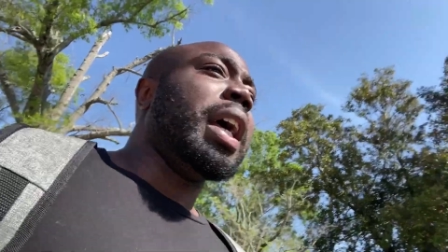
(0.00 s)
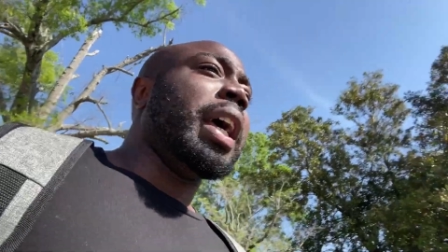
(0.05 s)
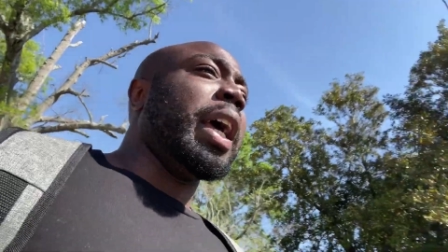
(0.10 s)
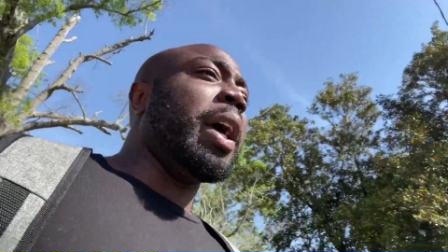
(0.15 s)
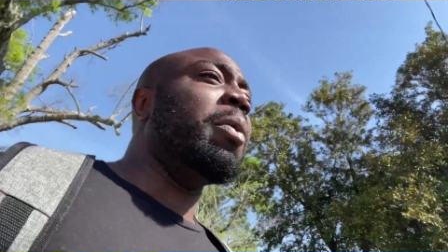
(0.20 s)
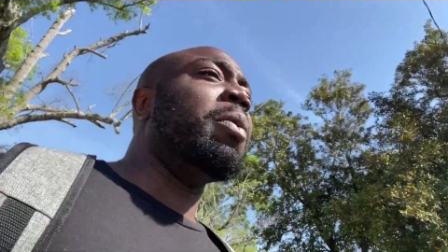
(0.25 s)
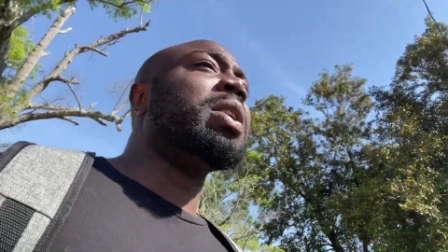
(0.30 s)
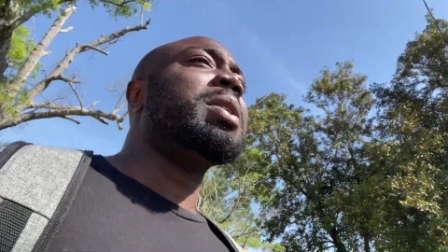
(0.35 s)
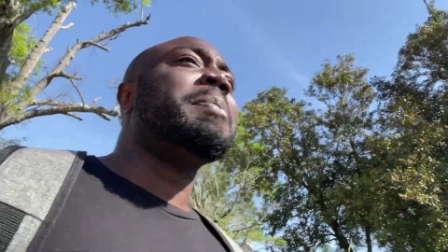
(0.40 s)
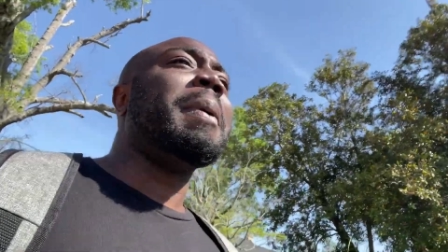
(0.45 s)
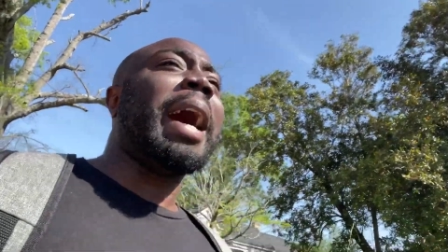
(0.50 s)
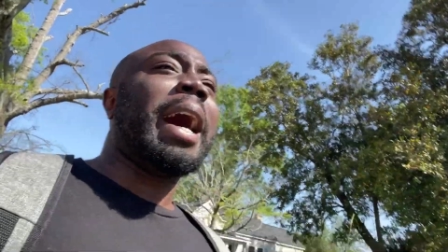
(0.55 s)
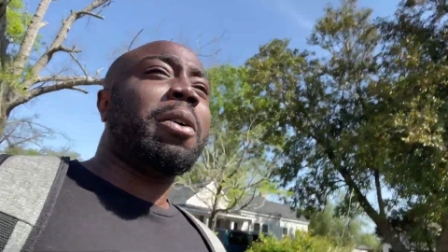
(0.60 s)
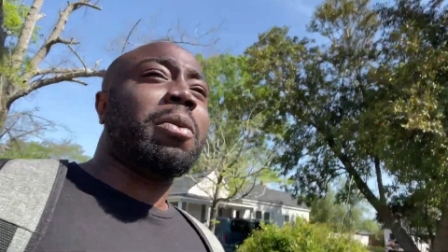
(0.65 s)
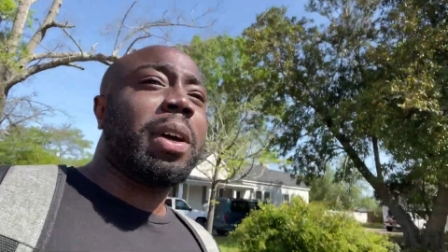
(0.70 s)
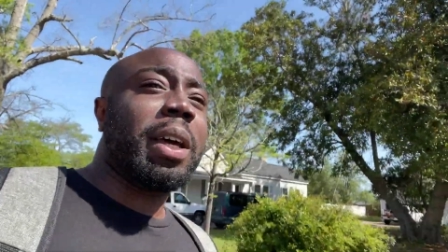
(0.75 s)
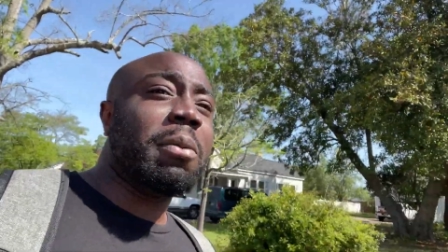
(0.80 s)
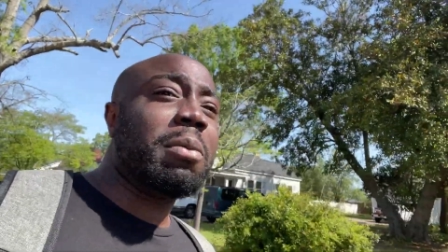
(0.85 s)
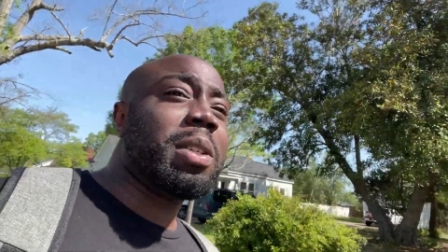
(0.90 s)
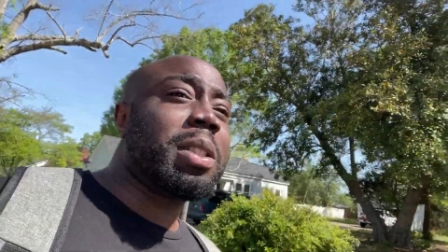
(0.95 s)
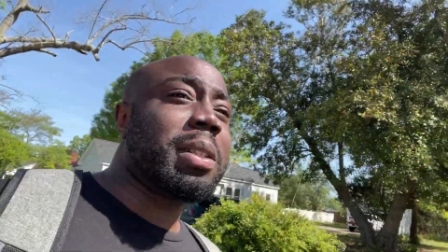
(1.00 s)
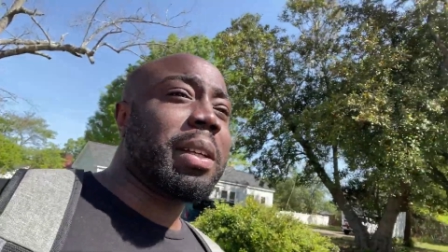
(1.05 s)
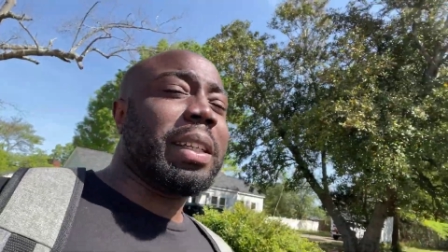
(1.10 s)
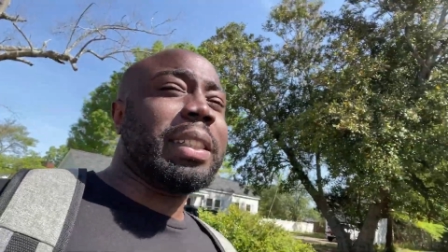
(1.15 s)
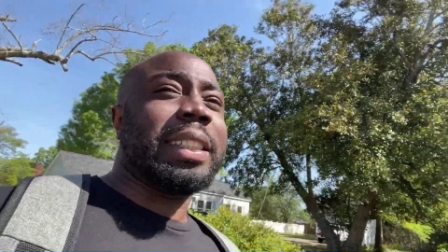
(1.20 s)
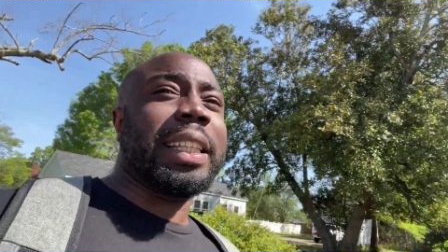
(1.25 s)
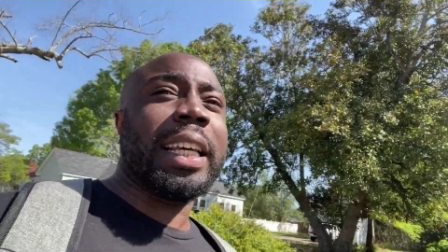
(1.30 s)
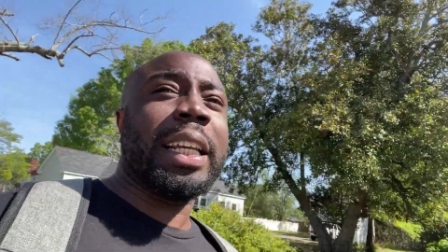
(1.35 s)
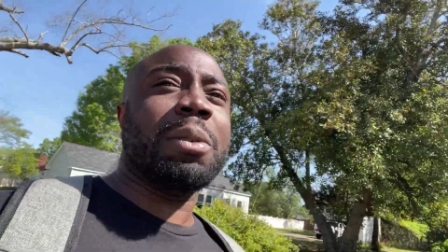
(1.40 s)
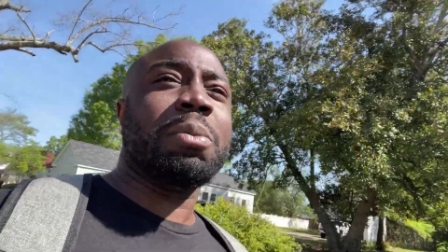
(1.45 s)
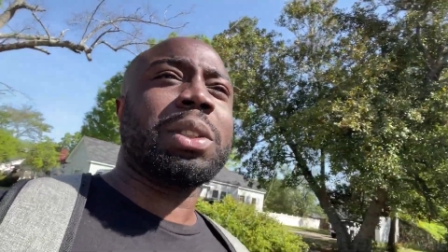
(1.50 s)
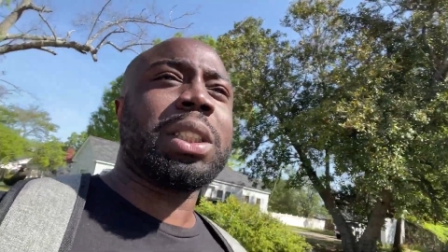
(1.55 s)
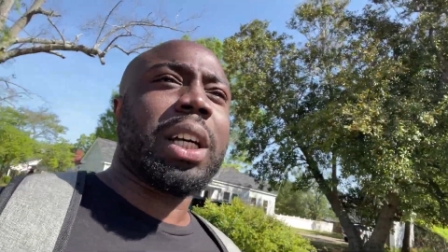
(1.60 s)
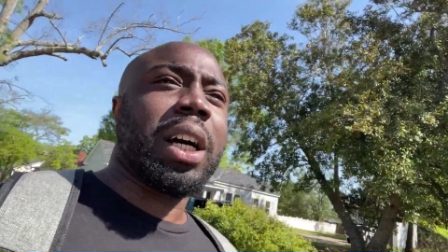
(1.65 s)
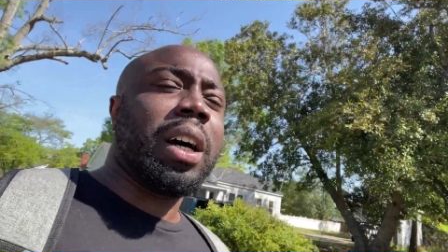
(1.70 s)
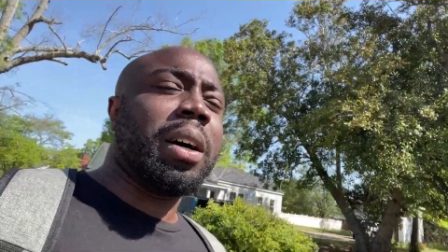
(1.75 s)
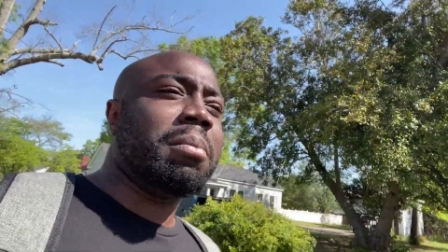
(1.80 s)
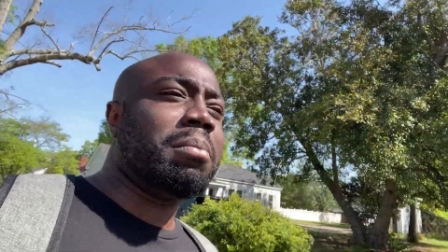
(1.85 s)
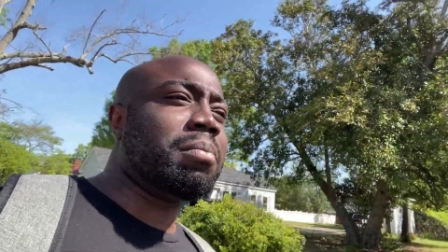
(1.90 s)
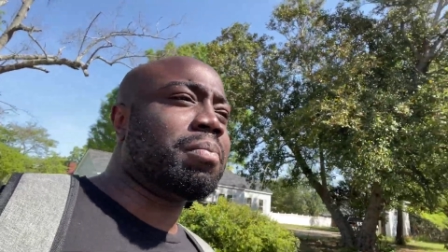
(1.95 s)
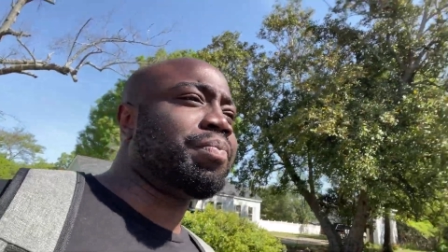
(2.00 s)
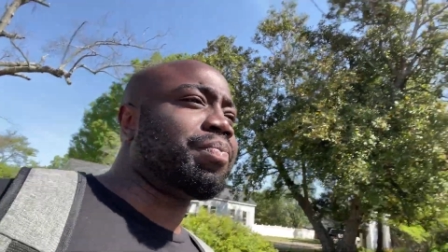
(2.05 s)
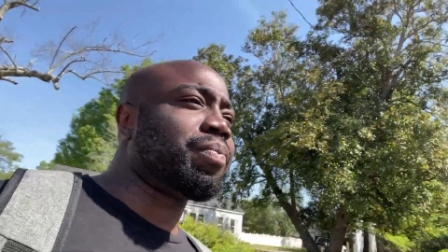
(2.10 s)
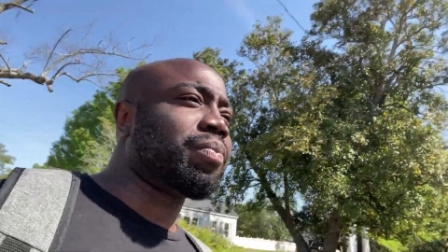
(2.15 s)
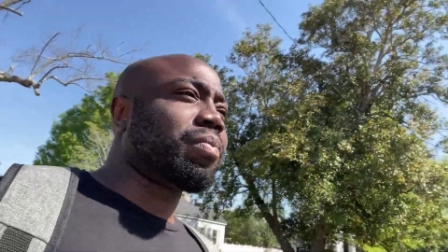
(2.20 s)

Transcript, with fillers: it was about it was then it was um